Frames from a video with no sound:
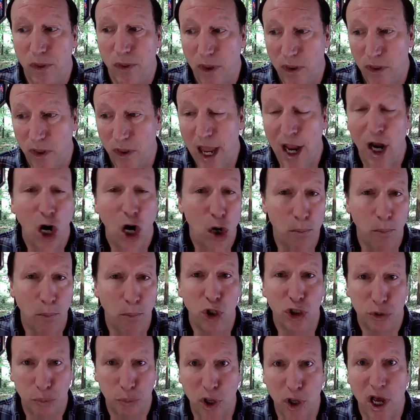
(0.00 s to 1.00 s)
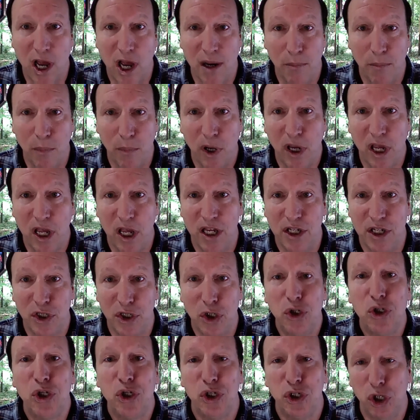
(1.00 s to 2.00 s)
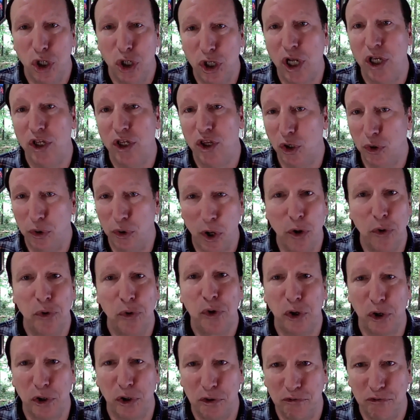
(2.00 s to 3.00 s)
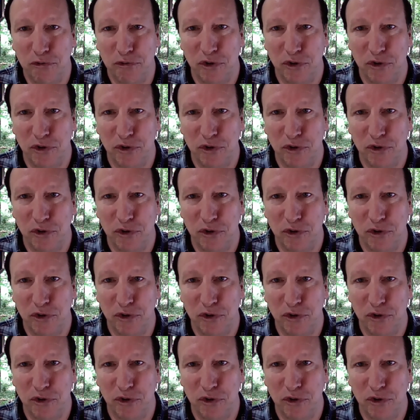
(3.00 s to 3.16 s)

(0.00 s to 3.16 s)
they are multiplying, because you should look at the growth curve.